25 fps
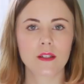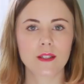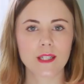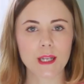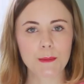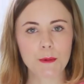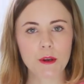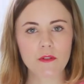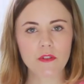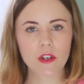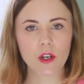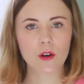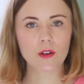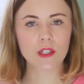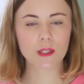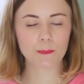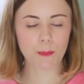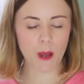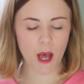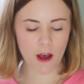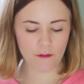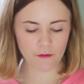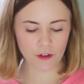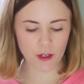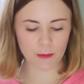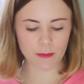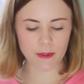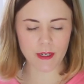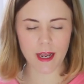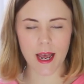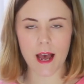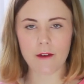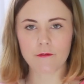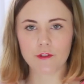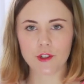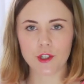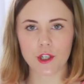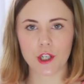So moving on to perfumes, I
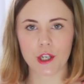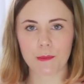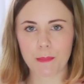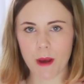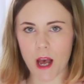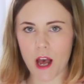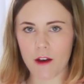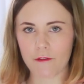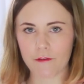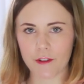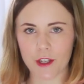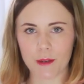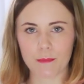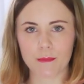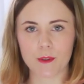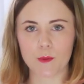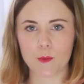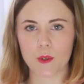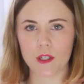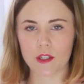have two perfumes